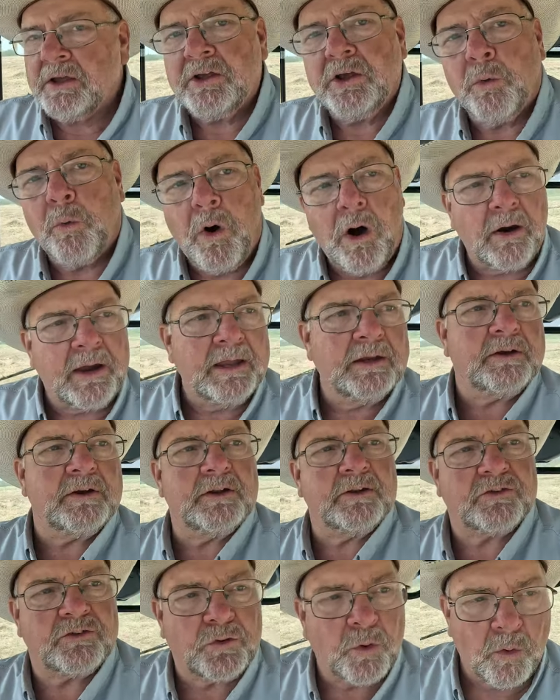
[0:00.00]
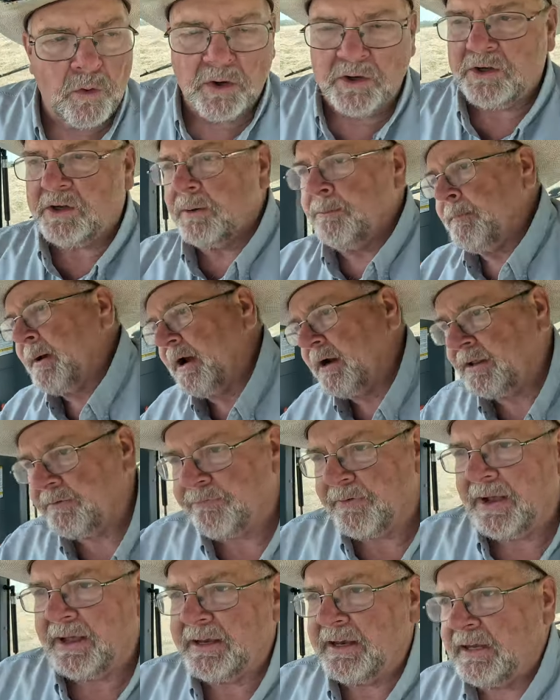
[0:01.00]
You walk into the store, you can barely
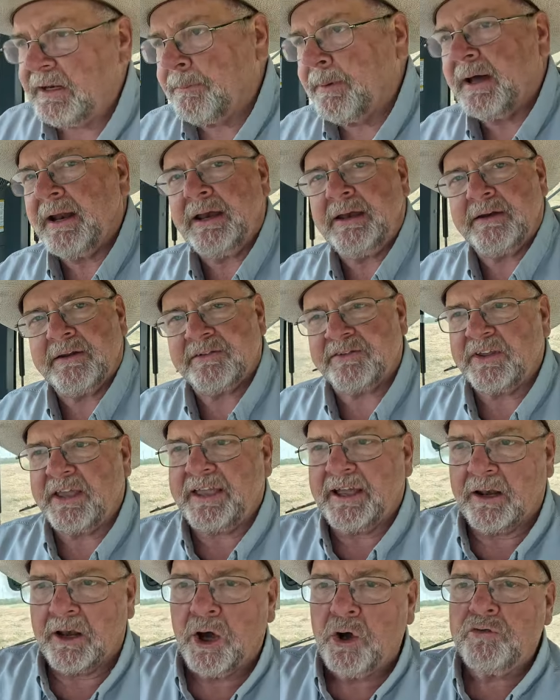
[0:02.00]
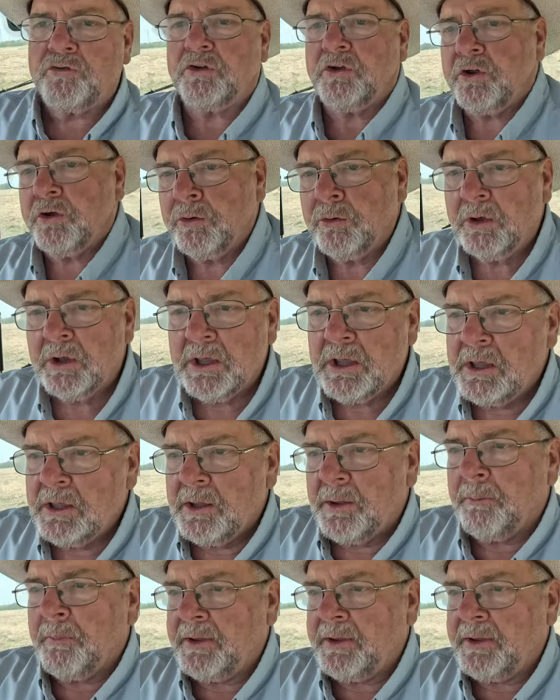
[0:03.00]
find anybody to say hello to.